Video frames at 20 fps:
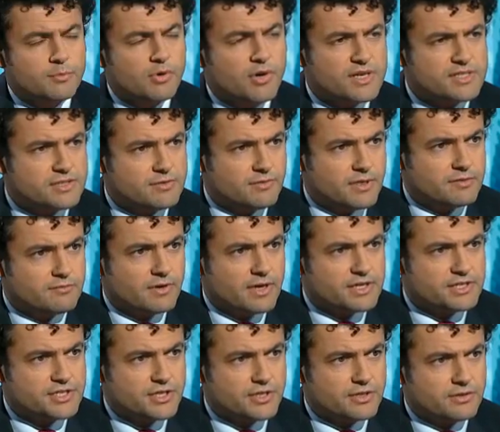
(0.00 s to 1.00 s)
price to rent
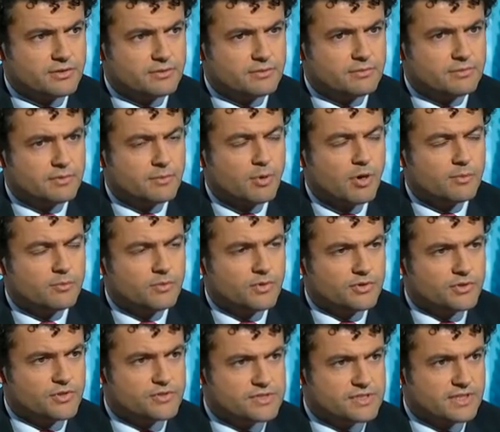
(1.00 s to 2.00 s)
ratio, the problem
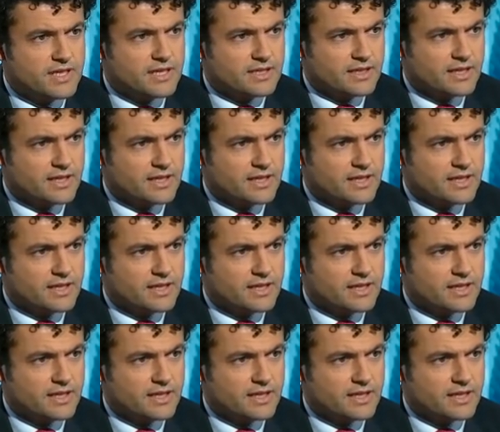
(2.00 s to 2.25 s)
with using that